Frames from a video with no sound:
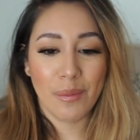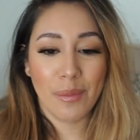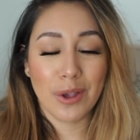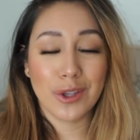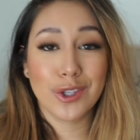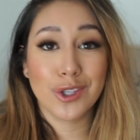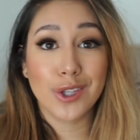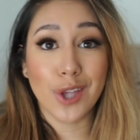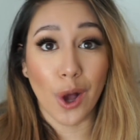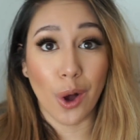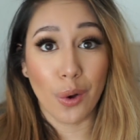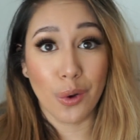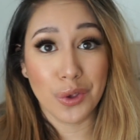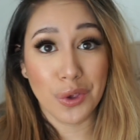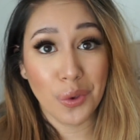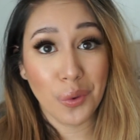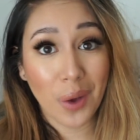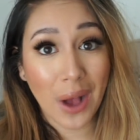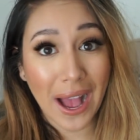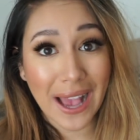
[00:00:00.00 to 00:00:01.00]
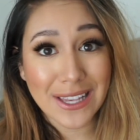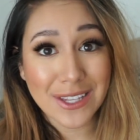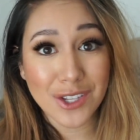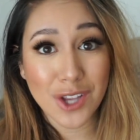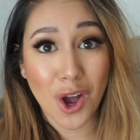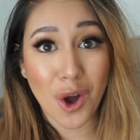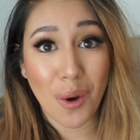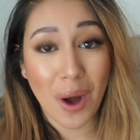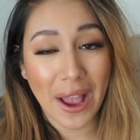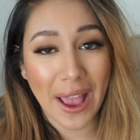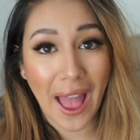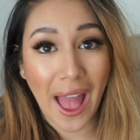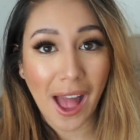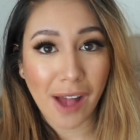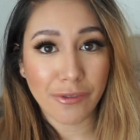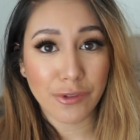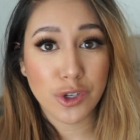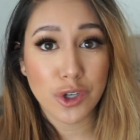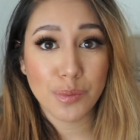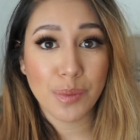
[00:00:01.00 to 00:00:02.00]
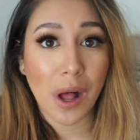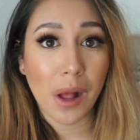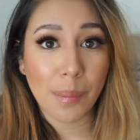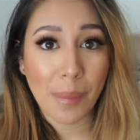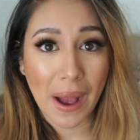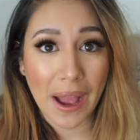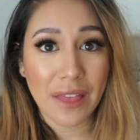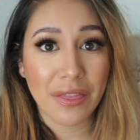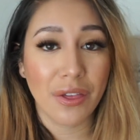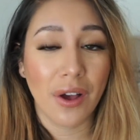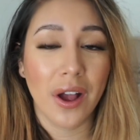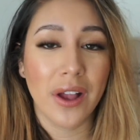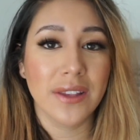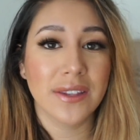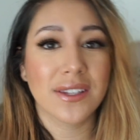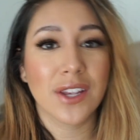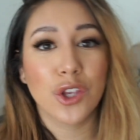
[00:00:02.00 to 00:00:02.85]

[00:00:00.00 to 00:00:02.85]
So you guys know I have two ball pythons.